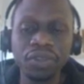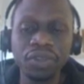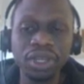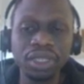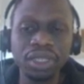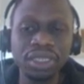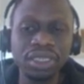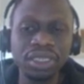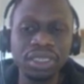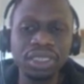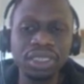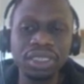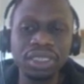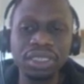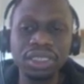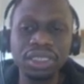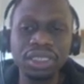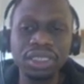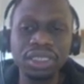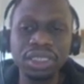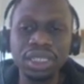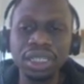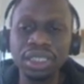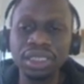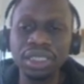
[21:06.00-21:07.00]
this
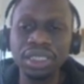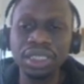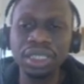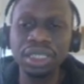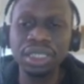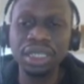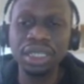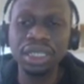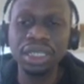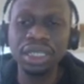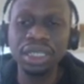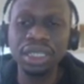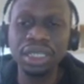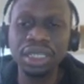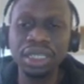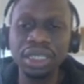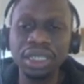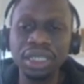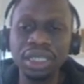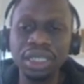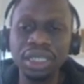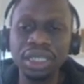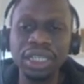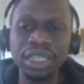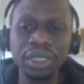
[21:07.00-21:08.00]
is the class we